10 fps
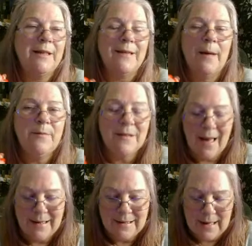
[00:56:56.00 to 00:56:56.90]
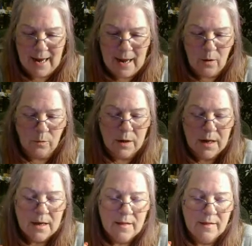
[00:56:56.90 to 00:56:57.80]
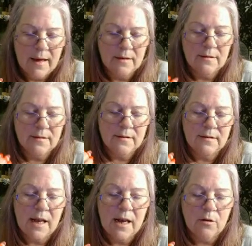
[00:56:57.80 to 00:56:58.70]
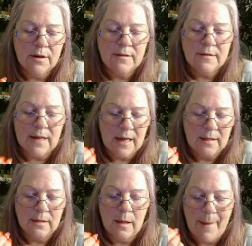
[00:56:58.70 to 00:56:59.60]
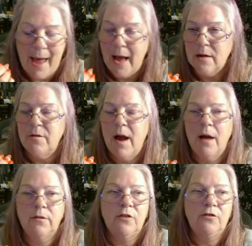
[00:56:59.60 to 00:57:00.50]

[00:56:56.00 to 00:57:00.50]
is there is, especially when it's upside down, there's